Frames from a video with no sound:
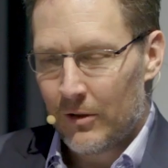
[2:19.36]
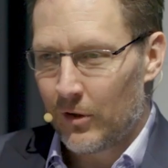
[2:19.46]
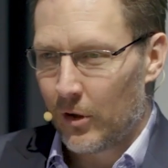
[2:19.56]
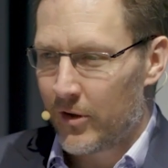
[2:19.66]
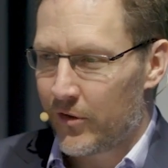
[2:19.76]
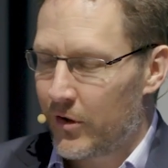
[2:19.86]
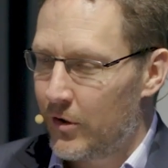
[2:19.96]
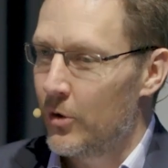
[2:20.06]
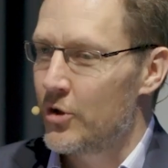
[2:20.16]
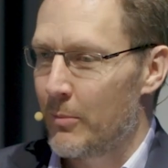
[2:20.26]
So there's a
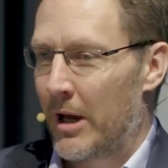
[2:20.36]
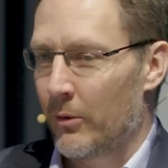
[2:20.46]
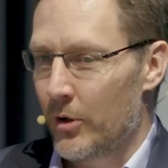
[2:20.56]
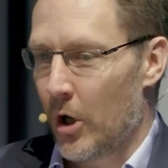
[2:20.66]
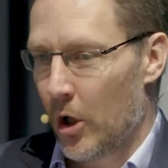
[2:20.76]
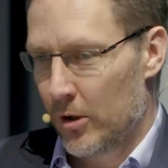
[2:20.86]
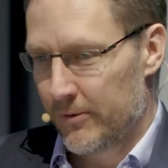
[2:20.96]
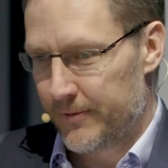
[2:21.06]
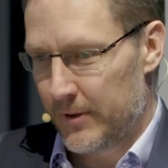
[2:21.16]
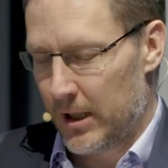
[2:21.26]
huge amount
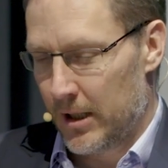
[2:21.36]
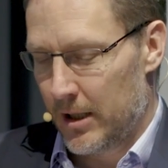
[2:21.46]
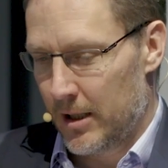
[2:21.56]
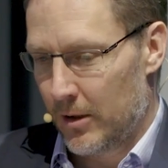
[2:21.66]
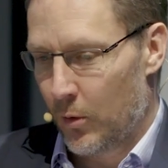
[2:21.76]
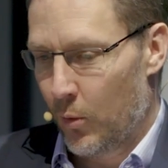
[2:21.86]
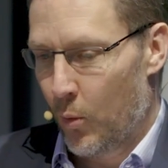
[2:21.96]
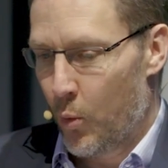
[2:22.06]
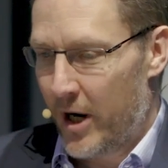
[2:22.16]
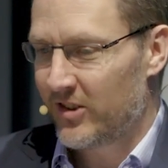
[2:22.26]
of
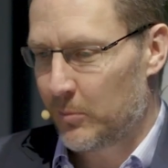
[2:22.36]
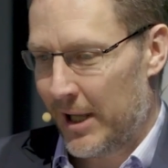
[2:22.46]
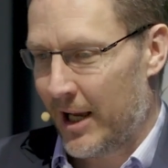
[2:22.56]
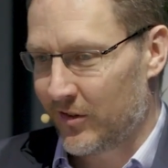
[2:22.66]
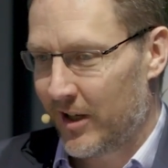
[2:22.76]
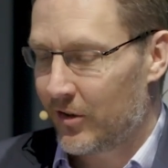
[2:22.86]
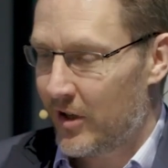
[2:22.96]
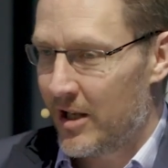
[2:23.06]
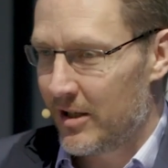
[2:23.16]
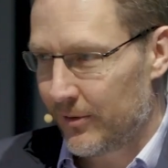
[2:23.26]
waste plastics,
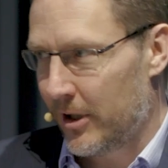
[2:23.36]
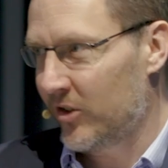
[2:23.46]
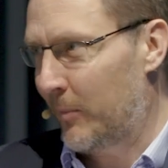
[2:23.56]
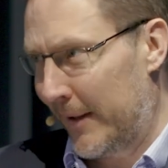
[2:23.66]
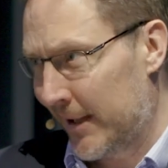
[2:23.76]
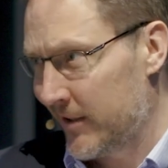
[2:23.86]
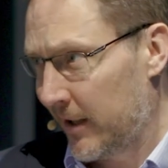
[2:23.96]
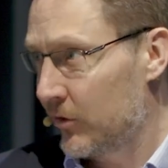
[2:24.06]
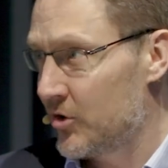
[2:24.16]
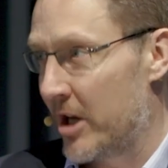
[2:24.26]
end-of-life
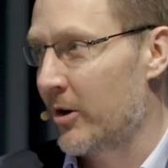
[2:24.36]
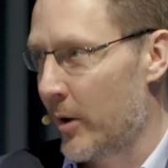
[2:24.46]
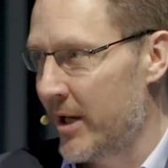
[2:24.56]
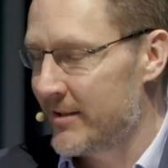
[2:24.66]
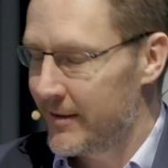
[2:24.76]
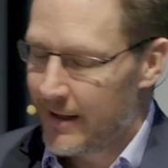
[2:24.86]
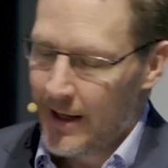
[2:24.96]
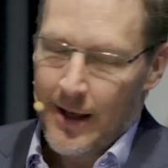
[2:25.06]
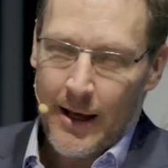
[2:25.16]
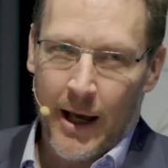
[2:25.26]
plastics generated.
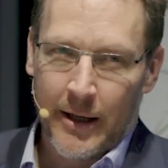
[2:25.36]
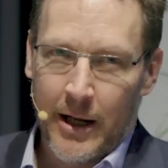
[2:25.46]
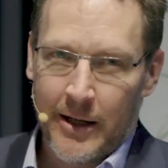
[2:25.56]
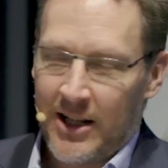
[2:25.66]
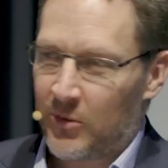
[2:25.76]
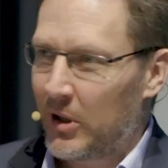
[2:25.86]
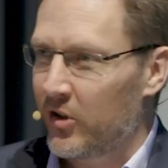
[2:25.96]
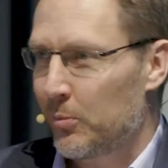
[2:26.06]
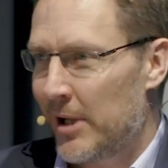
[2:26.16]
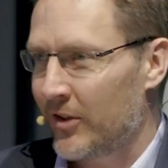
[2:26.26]
And that's
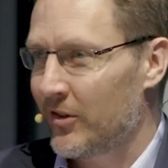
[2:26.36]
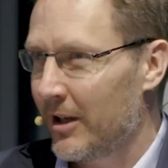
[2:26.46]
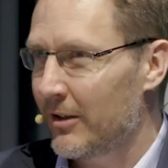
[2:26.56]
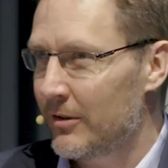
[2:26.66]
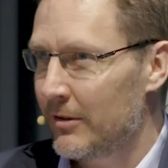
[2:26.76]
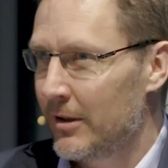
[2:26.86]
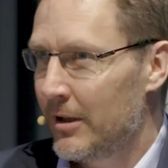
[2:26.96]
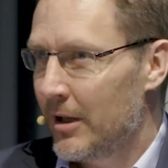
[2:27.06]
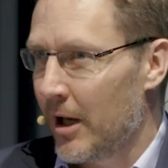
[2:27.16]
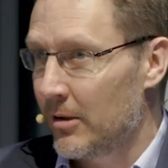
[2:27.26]
because plastics
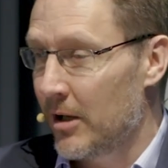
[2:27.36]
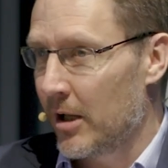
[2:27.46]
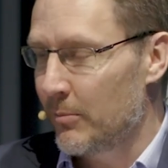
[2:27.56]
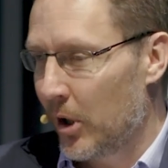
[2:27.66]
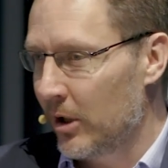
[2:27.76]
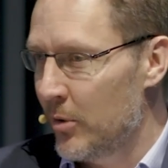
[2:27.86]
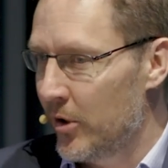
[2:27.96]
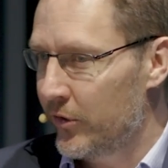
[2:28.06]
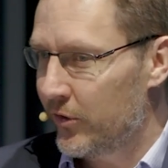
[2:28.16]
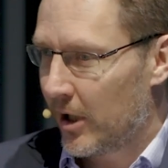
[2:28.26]
and
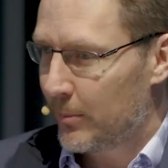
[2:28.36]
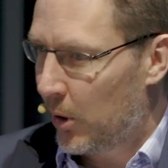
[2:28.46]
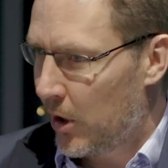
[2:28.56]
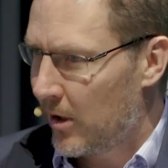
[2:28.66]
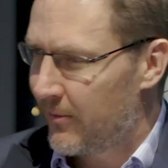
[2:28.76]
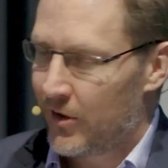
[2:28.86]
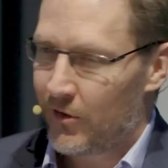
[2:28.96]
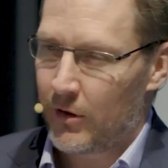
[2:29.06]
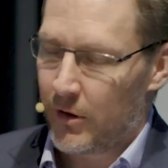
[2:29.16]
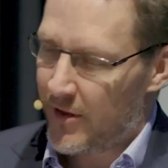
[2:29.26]
polymers like
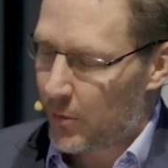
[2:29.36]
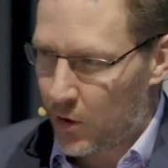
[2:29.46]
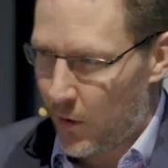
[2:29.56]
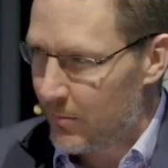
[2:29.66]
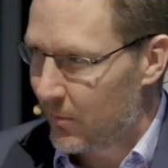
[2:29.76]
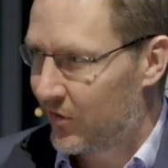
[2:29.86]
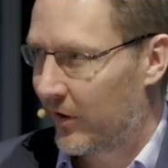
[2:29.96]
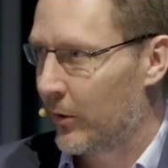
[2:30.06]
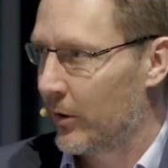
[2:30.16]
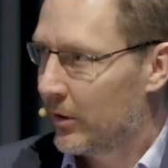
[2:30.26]
polyolefins, they're a great
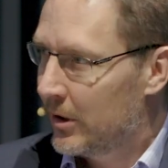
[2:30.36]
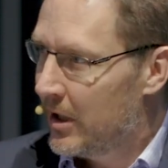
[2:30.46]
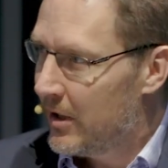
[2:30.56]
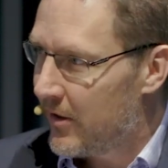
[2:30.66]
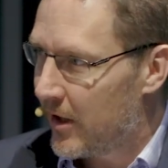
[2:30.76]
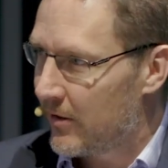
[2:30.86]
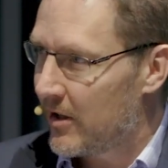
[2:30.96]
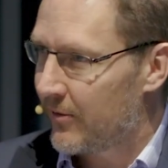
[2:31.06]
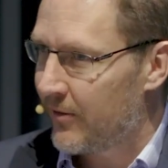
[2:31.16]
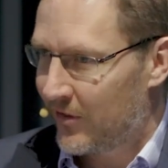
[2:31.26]
material. They're
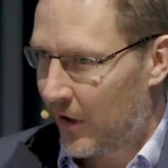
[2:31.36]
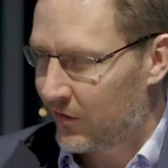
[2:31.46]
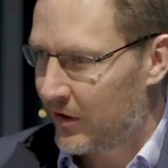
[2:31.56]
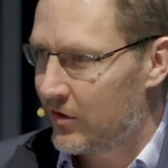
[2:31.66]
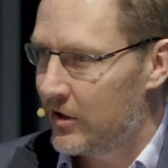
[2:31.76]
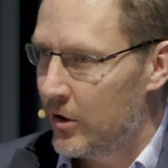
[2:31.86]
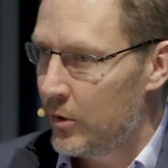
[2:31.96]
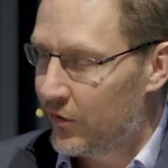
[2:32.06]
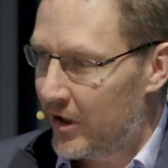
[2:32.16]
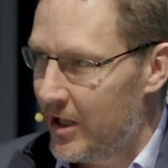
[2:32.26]
fantastic to
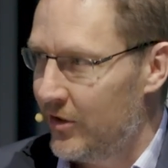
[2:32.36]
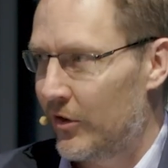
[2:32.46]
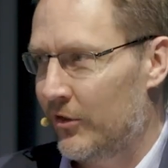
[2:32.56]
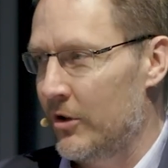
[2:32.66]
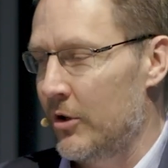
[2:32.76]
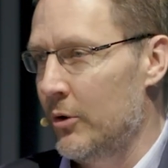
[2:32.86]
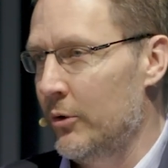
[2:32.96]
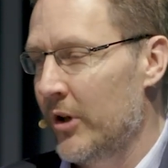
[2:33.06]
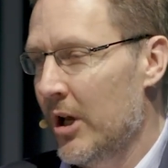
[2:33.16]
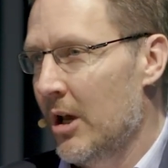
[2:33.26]
use, easy to
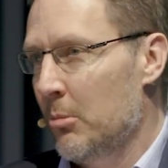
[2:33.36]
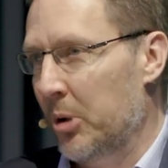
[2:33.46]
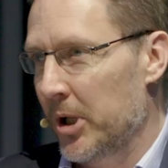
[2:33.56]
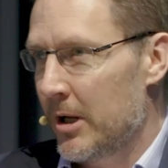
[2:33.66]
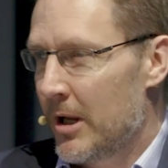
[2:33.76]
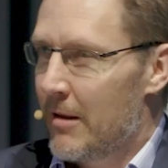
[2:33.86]
use, but